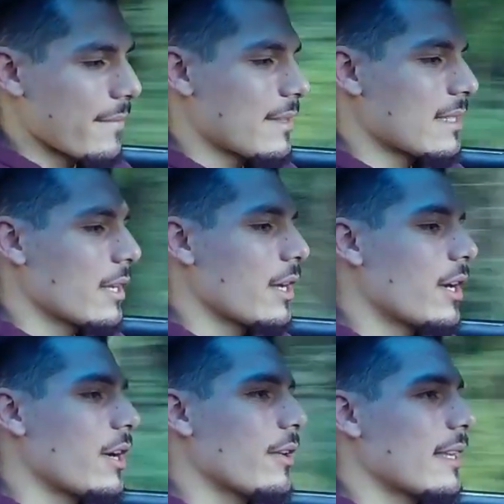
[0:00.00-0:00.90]

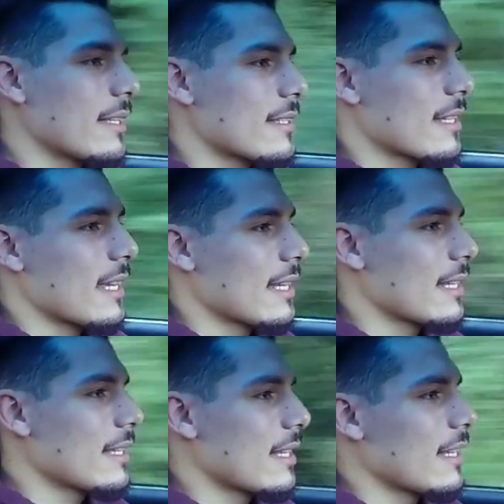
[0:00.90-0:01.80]
So let's get
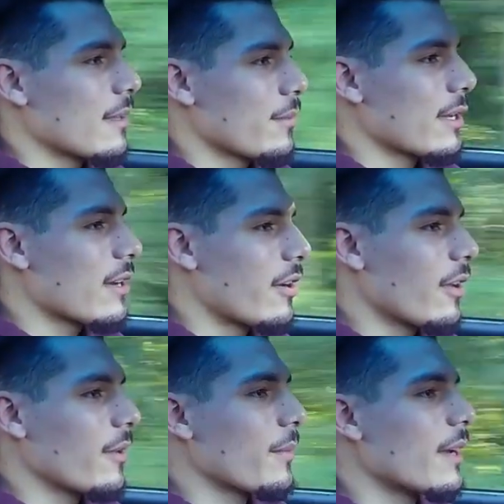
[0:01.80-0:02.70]
it a little bit
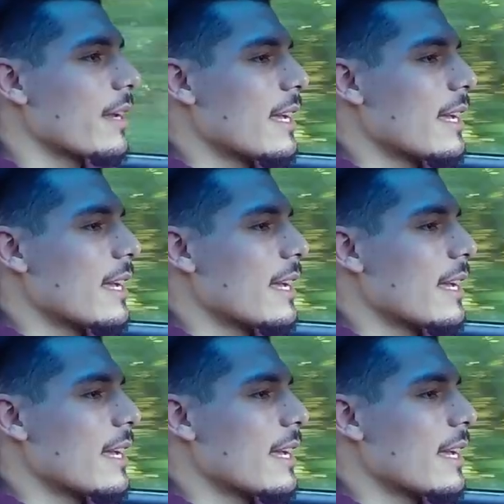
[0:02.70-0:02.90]
calmer.